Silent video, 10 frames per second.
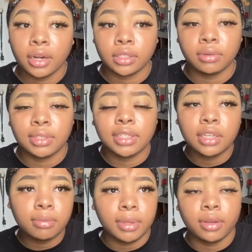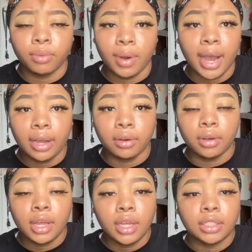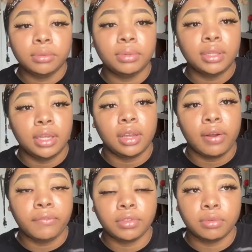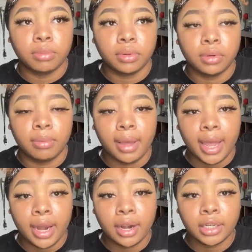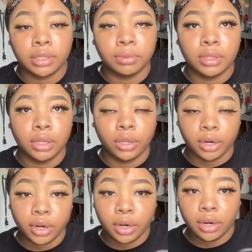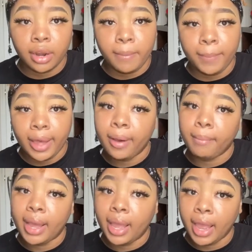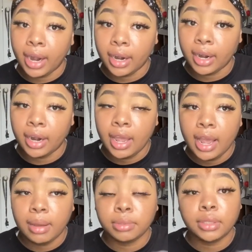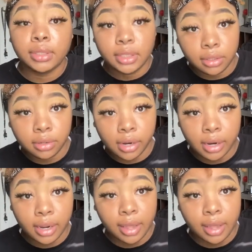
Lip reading: So it took me a while to really get comfortable in my hair, to really learn about my hair. I'm still learning